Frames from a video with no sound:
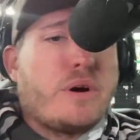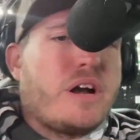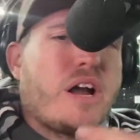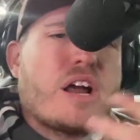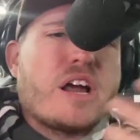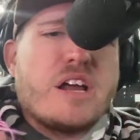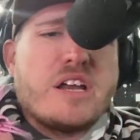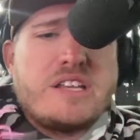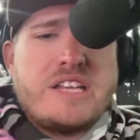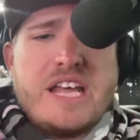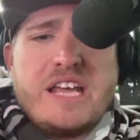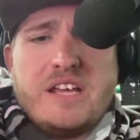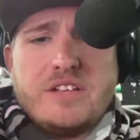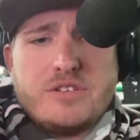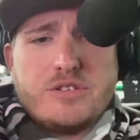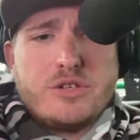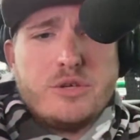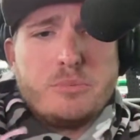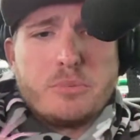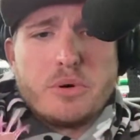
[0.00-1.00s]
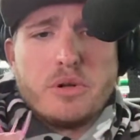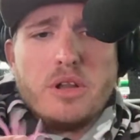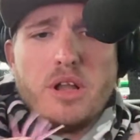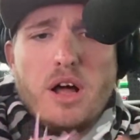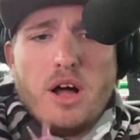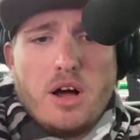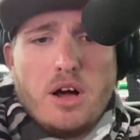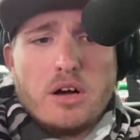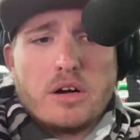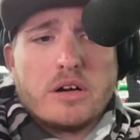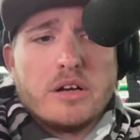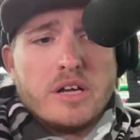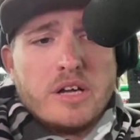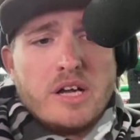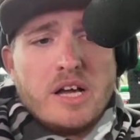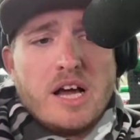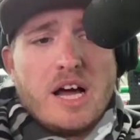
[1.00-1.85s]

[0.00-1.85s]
We're not going to take it super long.